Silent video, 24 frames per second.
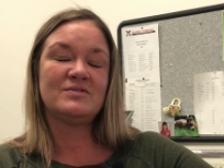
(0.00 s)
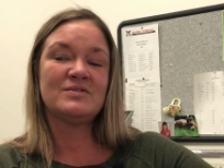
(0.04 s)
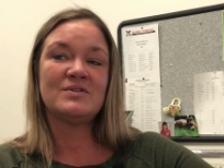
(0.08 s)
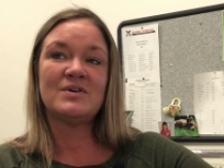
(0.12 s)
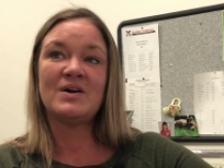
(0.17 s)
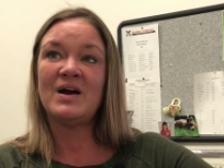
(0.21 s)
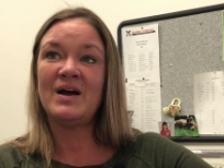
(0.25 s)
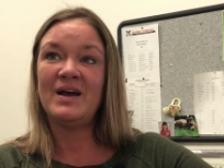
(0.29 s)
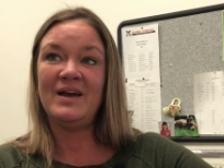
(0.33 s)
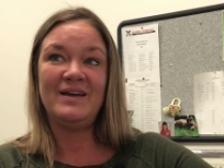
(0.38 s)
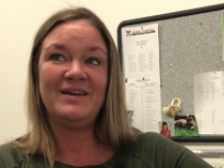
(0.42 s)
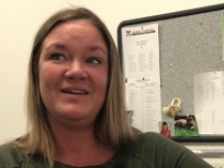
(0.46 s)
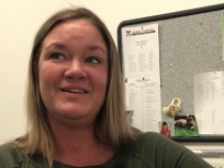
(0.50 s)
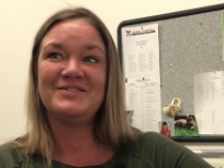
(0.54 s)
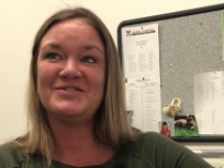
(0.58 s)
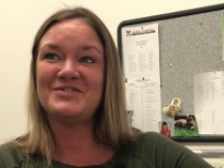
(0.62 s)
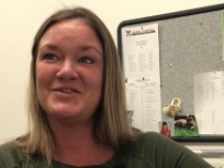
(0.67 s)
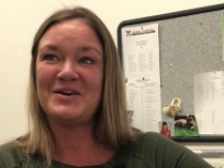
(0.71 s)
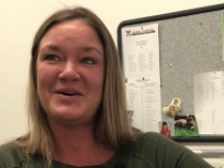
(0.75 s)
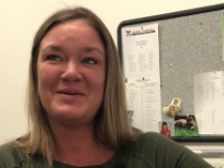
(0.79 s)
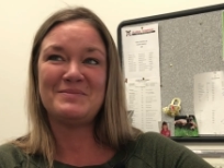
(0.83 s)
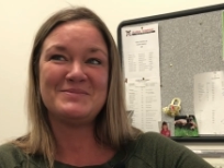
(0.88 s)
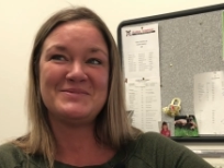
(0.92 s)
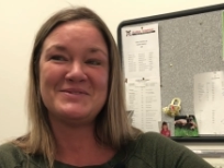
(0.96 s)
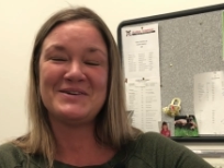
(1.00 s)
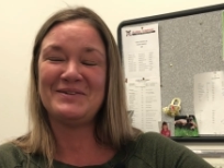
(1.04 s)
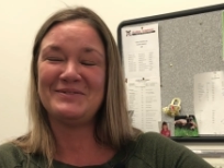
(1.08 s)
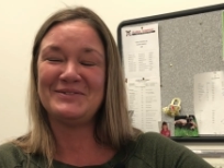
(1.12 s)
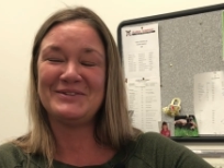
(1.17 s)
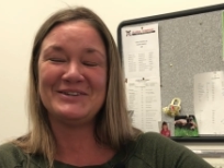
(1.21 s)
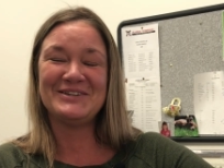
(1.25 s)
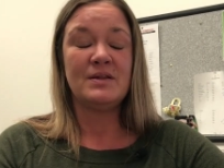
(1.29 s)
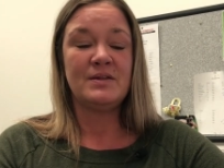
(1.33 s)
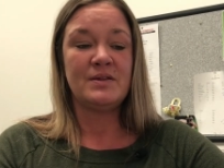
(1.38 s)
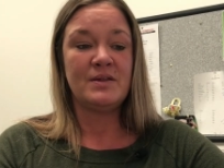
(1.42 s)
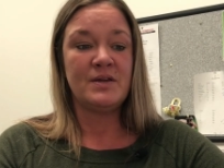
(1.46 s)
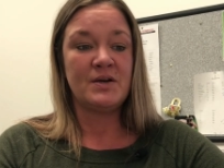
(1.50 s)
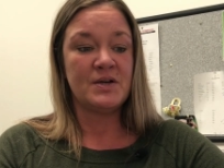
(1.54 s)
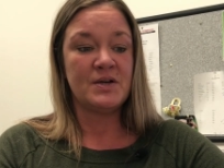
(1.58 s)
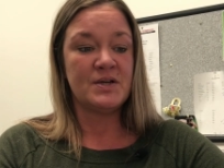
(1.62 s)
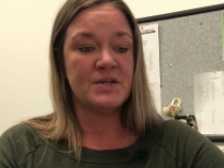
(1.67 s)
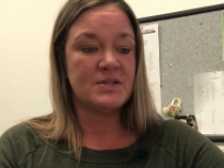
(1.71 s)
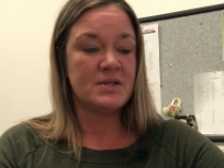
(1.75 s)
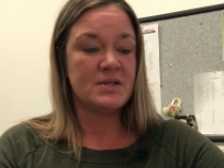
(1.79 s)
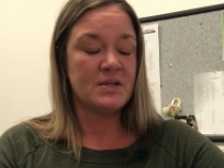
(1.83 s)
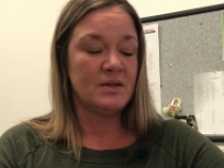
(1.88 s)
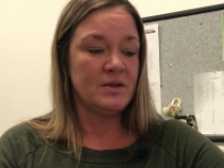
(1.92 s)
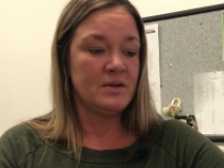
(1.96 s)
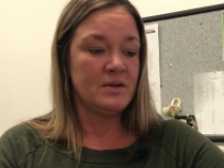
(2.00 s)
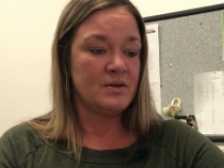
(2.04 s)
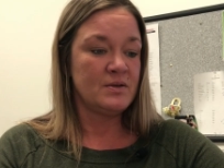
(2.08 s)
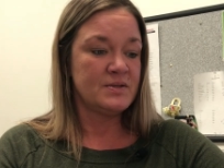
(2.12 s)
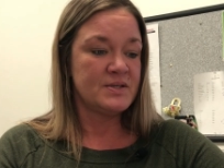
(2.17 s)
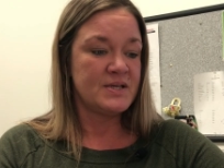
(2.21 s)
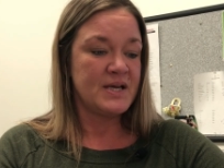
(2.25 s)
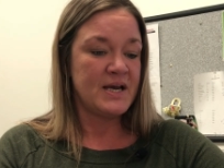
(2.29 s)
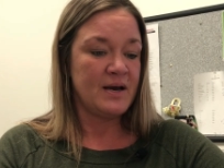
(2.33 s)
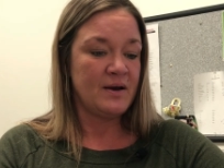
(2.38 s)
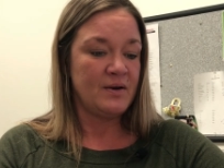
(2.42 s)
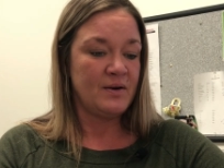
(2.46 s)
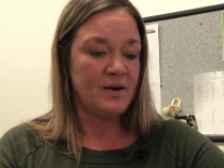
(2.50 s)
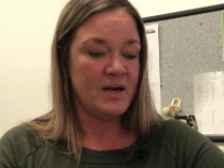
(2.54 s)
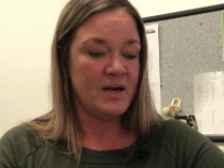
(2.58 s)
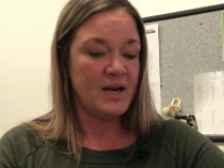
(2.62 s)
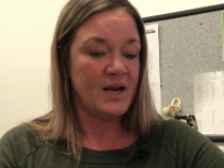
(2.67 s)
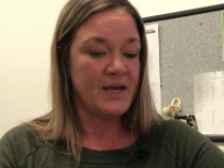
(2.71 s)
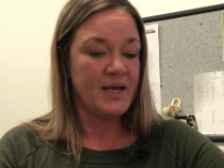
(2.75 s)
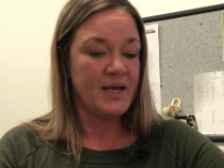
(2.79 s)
trying jobs ever. There is a little town, and